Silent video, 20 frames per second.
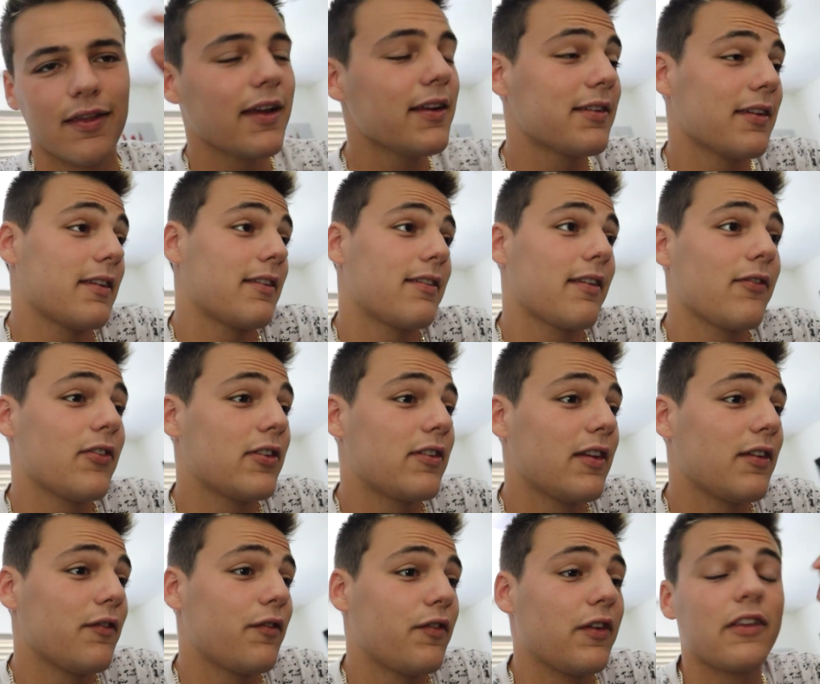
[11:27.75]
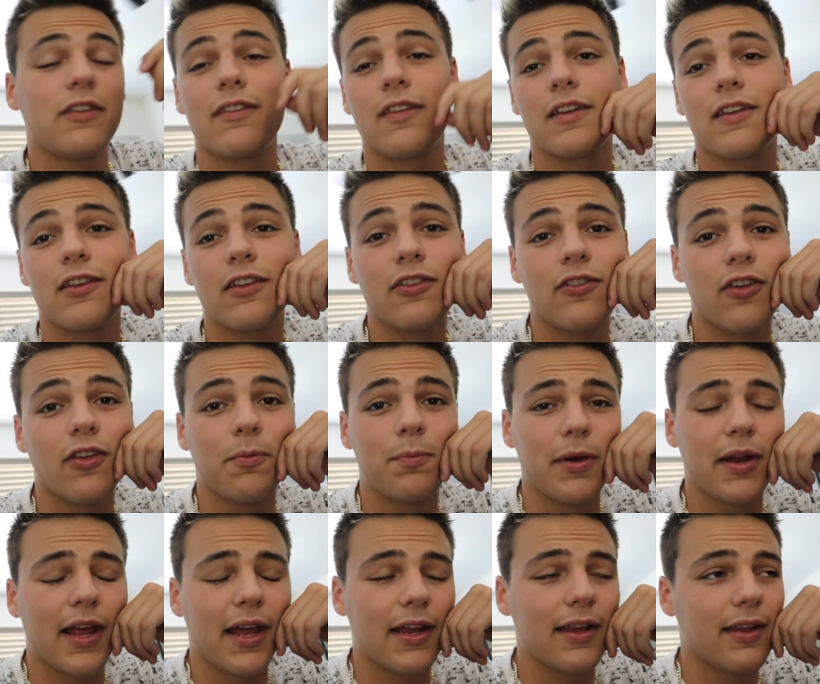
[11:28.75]
Sent it seventeen feet six inches,
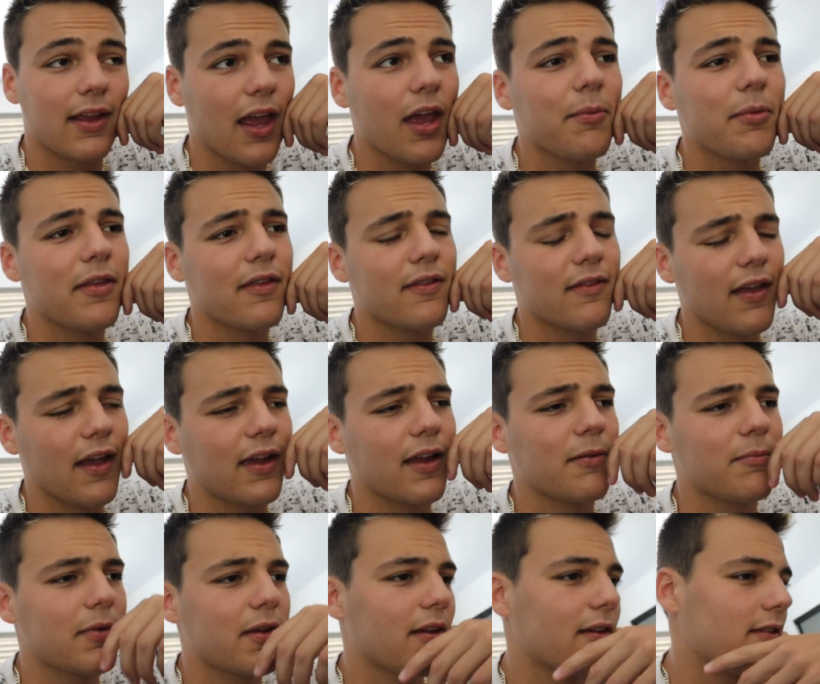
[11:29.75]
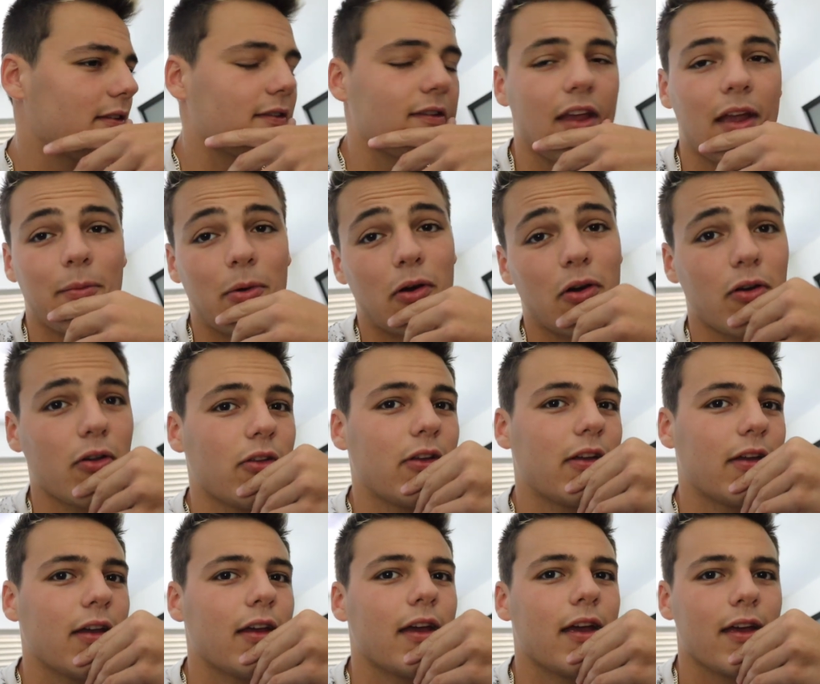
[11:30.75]
but I came in second because Sam
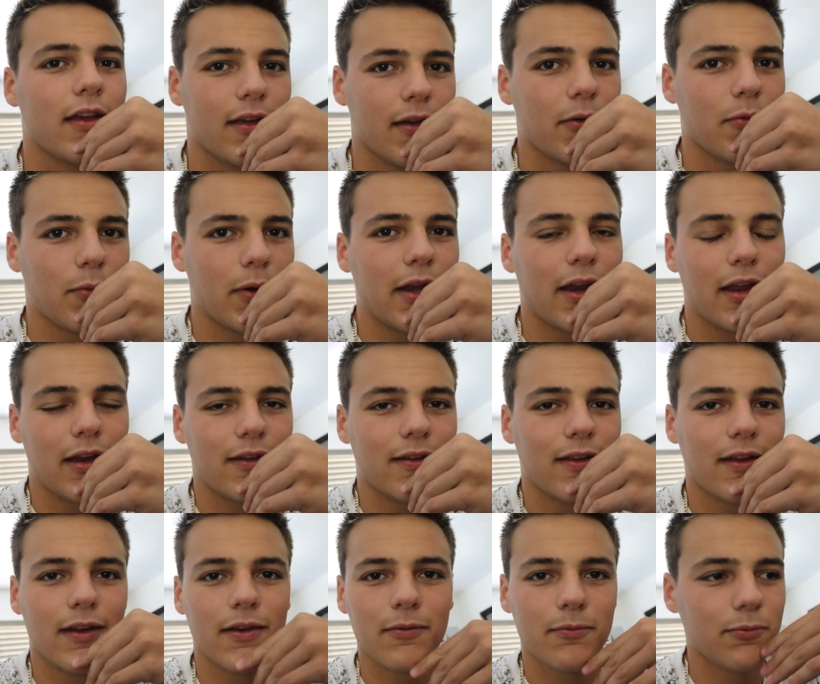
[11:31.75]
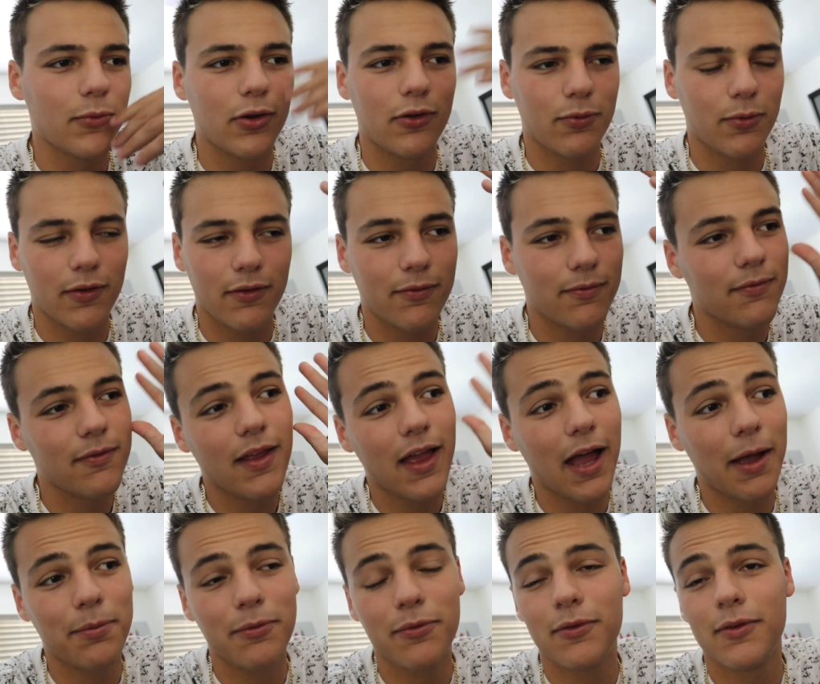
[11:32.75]
Hurley went eighteen, which was
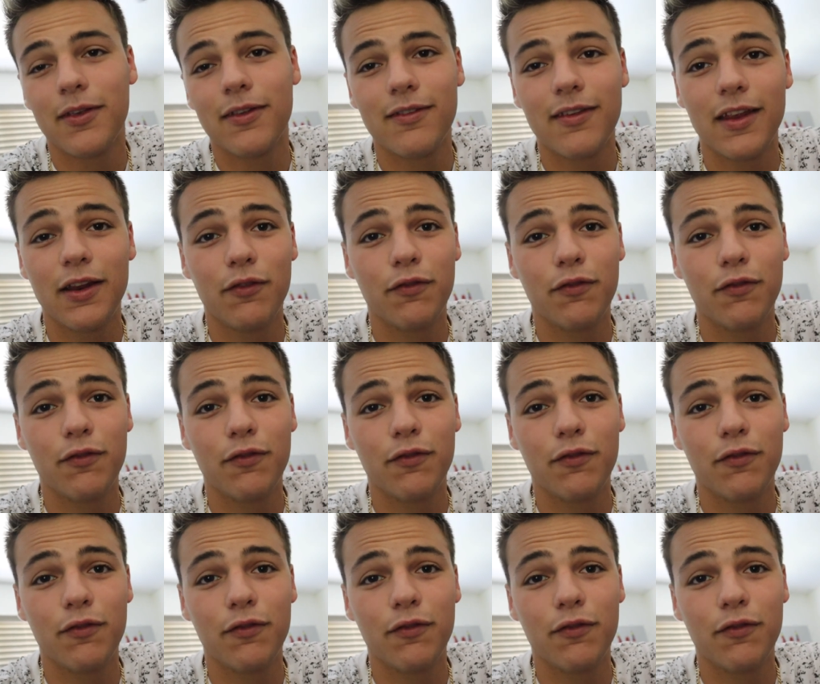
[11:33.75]
absolutely insane.